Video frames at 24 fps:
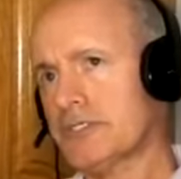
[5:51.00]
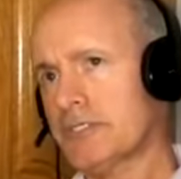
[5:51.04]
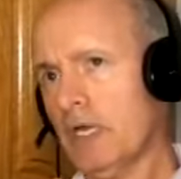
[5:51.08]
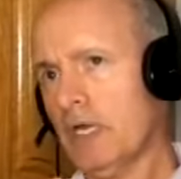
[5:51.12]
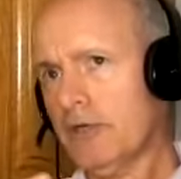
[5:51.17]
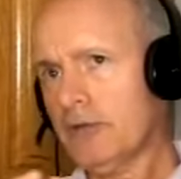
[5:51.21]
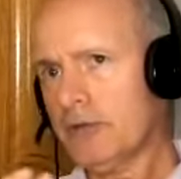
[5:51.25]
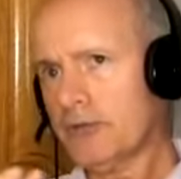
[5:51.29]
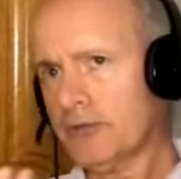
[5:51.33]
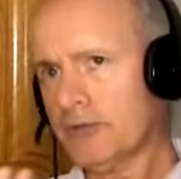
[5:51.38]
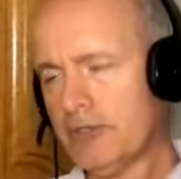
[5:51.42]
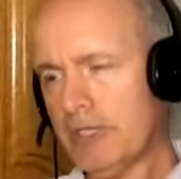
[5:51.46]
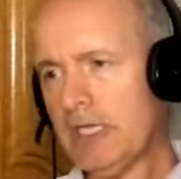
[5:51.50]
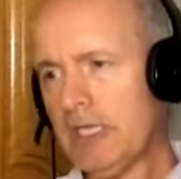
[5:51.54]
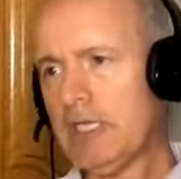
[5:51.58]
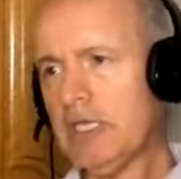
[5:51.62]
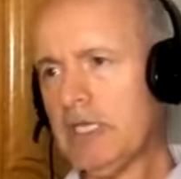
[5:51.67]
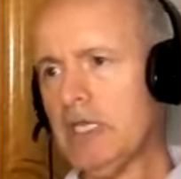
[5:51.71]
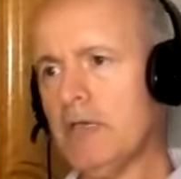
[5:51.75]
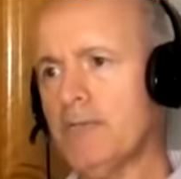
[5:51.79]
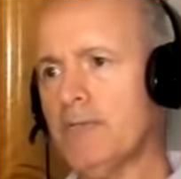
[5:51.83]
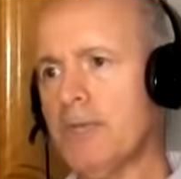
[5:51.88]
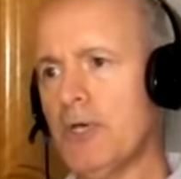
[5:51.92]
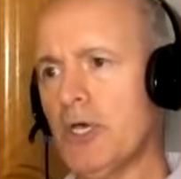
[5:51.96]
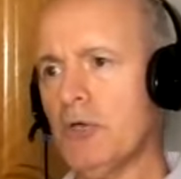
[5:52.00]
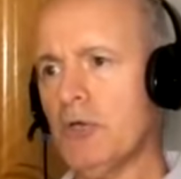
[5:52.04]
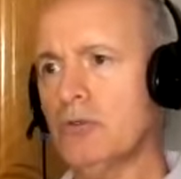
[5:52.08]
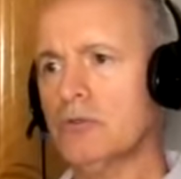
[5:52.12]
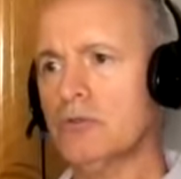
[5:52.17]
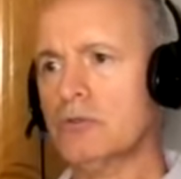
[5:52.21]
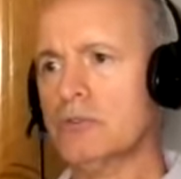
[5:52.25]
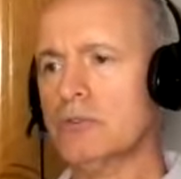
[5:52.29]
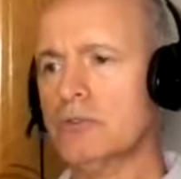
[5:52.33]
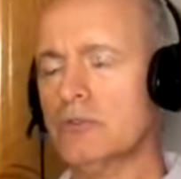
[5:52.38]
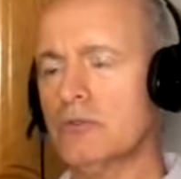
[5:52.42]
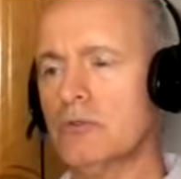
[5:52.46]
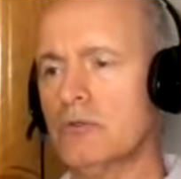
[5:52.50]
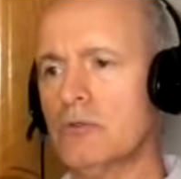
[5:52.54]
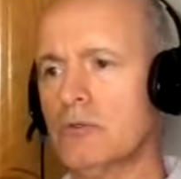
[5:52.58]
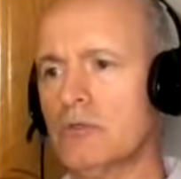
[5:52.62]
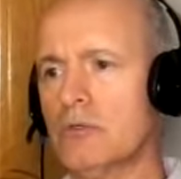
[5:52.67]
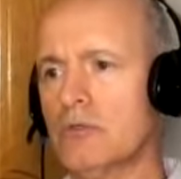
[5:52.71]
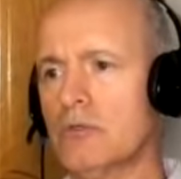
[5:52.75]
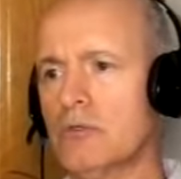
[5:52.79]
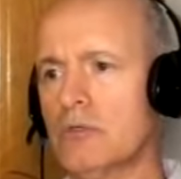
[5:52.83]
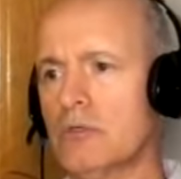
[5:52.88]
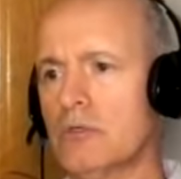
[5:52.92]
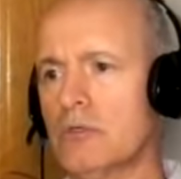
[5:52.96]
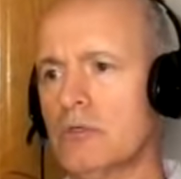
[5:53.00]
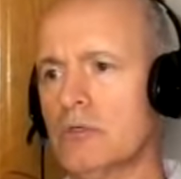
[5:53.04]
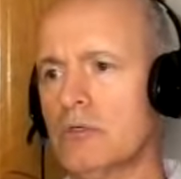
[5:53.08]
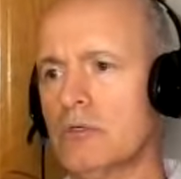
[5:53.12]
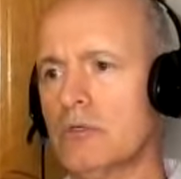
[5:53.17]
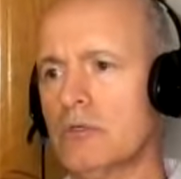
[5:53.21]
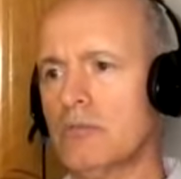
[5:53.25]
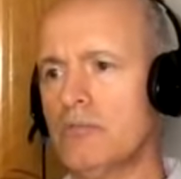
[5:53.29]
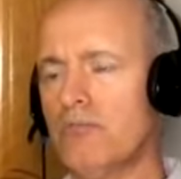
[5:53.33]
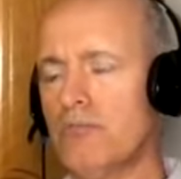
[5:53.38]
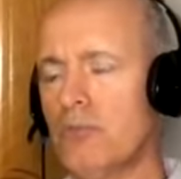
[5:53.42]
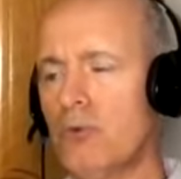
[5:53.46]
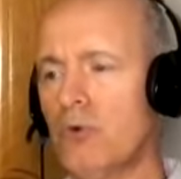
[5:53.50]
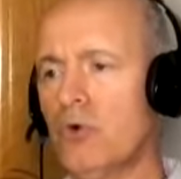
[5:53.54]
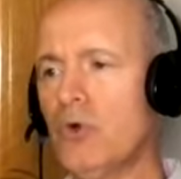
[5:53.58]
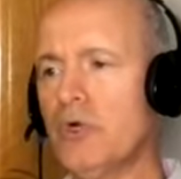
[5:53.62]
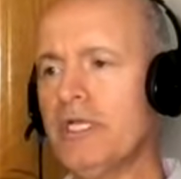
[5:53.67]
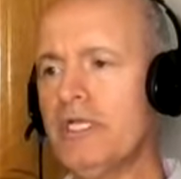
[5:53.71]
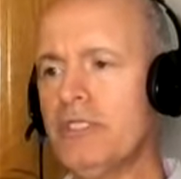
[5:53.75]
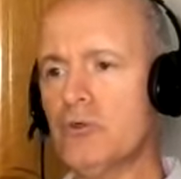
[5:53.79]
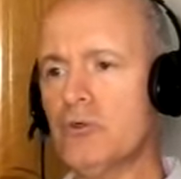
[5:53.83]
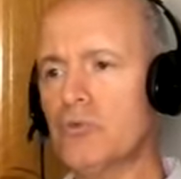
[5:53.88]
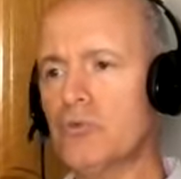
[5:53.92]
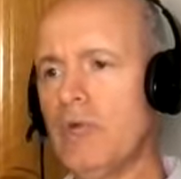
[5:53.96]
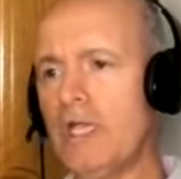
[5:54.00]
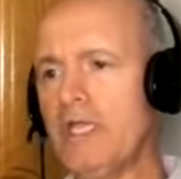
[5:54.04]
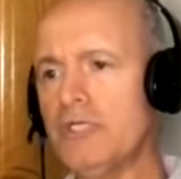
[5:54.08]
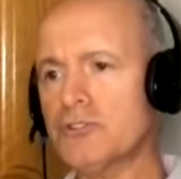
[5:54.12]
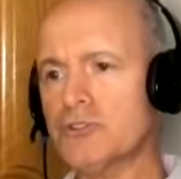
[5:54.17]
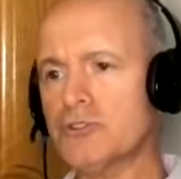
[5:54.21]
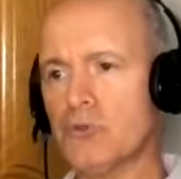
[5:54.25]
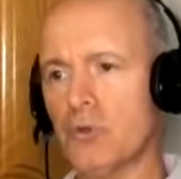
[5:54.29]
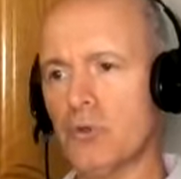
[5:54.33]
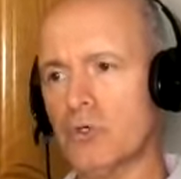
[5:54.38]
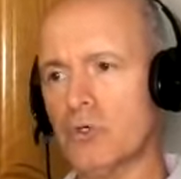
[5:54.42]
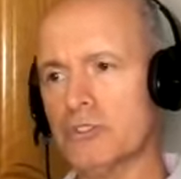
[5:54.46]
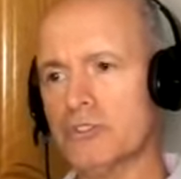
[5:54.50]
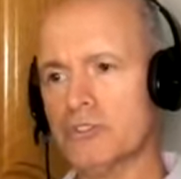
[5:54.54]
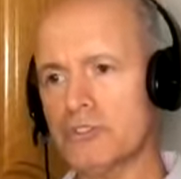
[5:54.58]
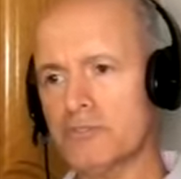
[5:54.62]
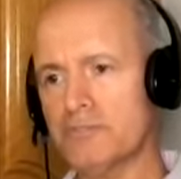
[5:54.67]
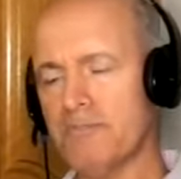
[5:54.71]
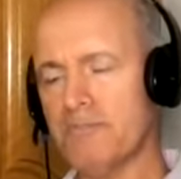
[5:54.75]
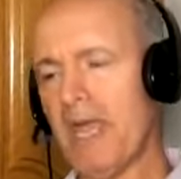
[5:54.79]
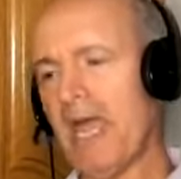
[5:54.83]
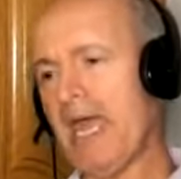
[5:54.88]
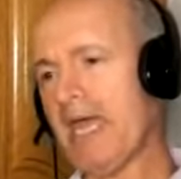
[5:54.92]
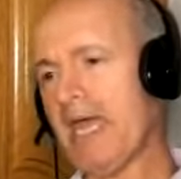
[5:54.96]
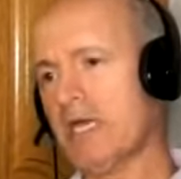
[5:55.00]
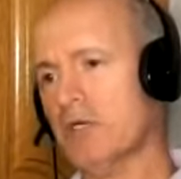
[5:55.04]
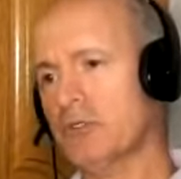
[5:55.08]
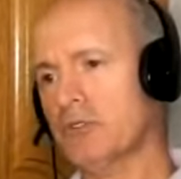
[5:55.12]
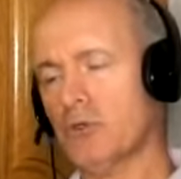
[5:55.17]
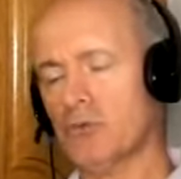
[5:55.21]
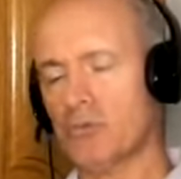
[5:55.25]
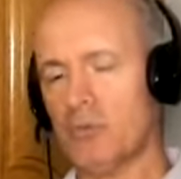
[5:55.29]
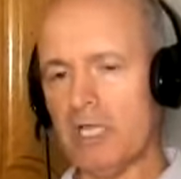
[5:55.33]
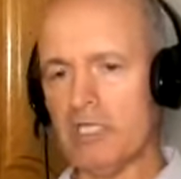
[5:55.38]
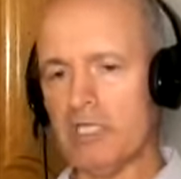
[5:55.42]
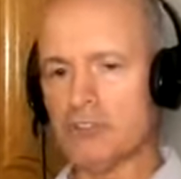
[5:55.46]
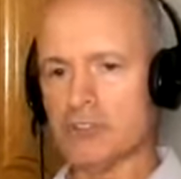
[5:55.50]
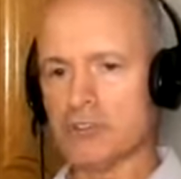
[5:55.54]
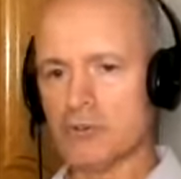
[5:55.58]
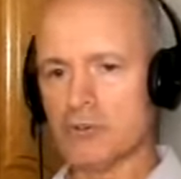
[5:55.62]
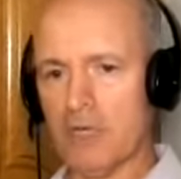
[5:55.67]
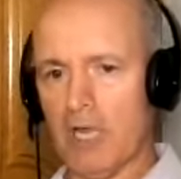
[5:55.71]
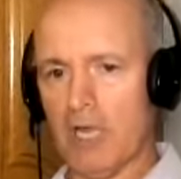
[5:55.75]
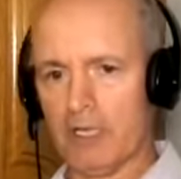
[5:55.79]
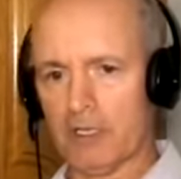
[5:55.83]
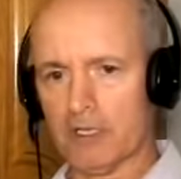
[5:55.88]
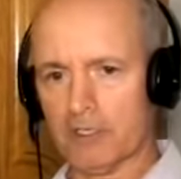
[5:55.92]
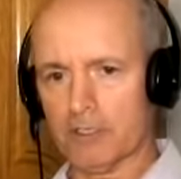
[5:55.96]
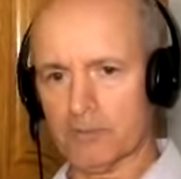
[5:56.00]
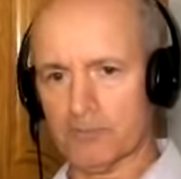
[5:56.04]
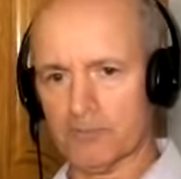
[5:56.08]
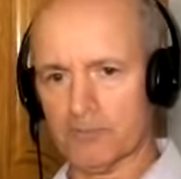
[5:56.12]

start thinking about putting the racehorses back on the racetrack.